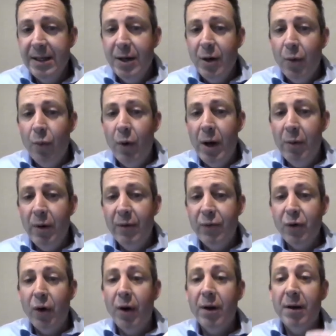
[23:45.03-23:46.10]
where we've
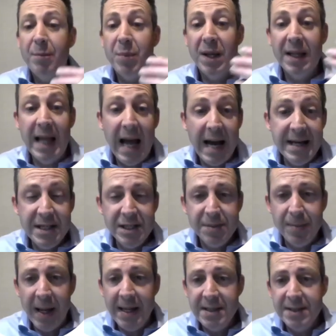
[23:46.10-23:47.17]
got Pilates
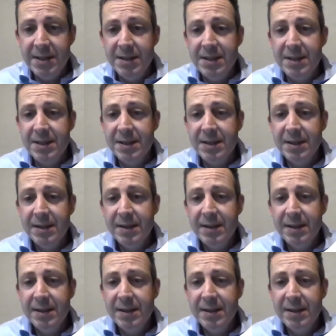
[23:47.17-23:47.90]
spaces,